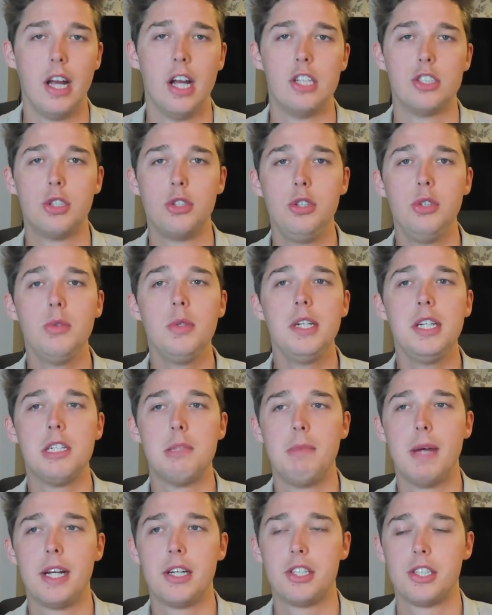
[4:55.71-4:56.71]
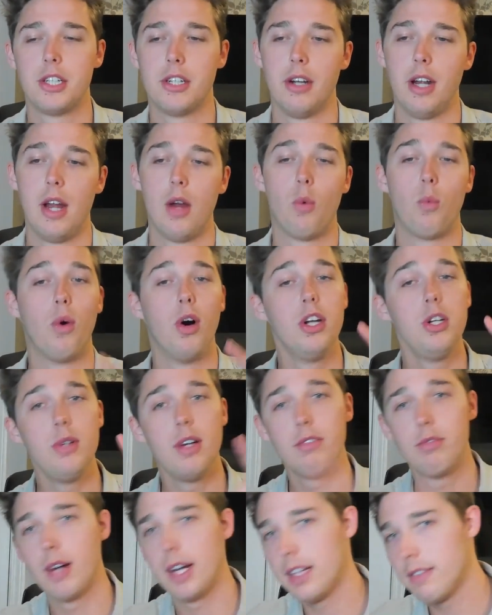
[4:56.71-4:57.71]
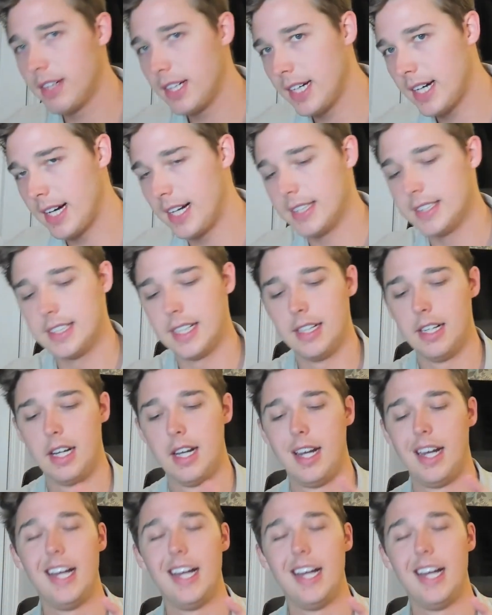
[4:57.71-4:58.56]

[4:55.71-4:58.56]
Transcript: So you need to make sure, one, you have relevant content.